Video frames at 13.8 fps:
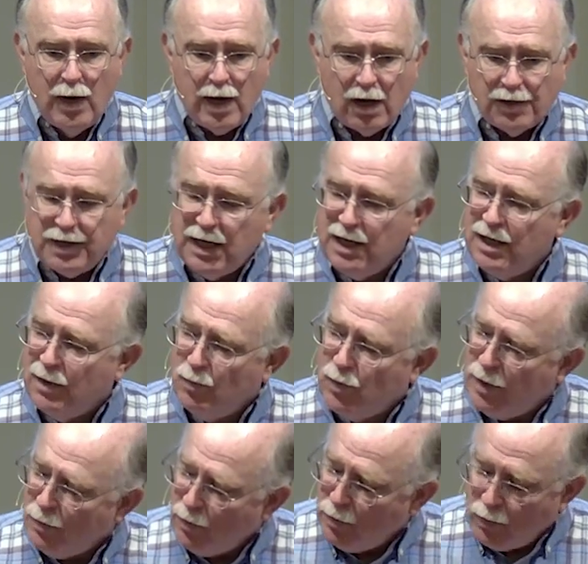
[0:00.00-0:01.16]
We
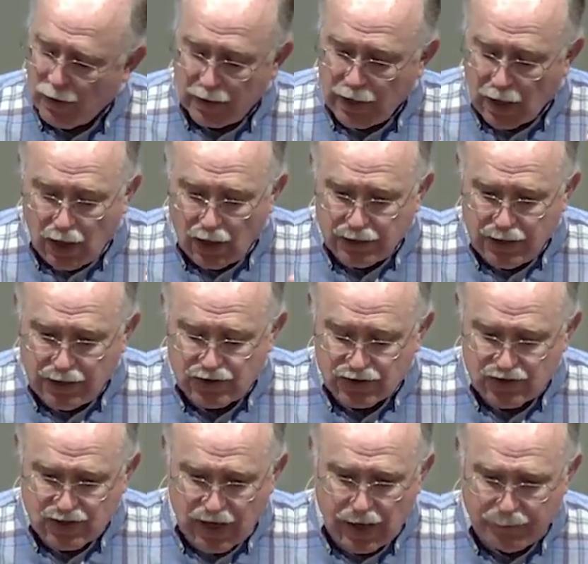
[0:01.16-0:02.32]
really all need
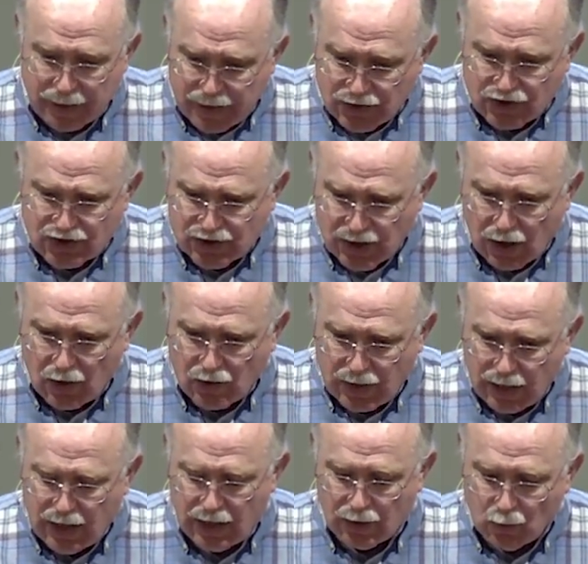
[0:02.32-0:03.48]
to stop and
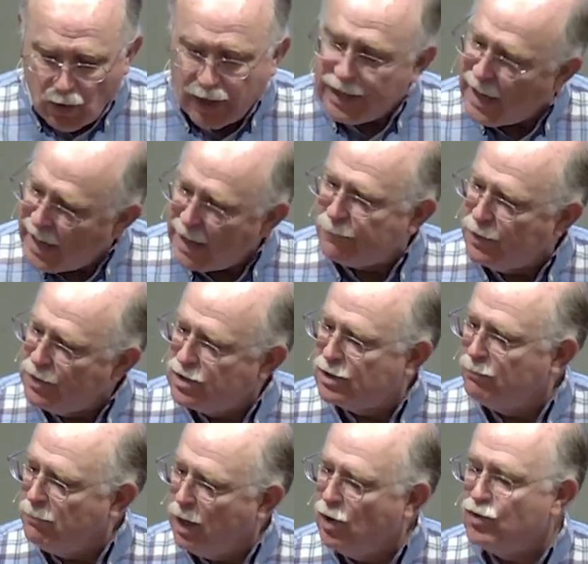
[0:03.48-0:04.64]
soak in what happened
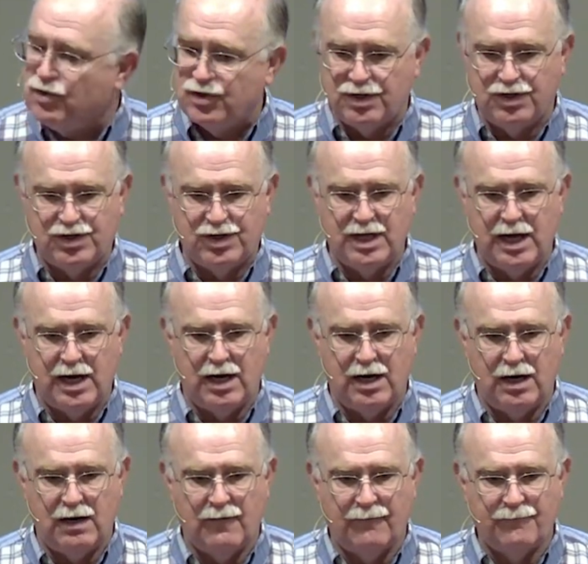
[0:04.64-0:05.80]
to Moses
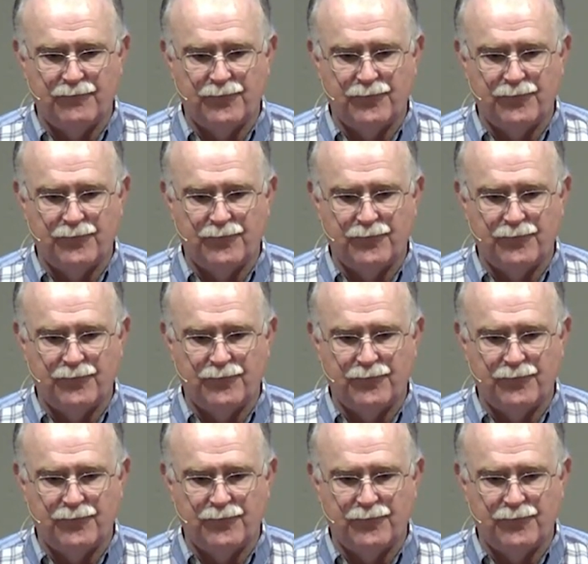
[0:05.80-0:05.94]
there.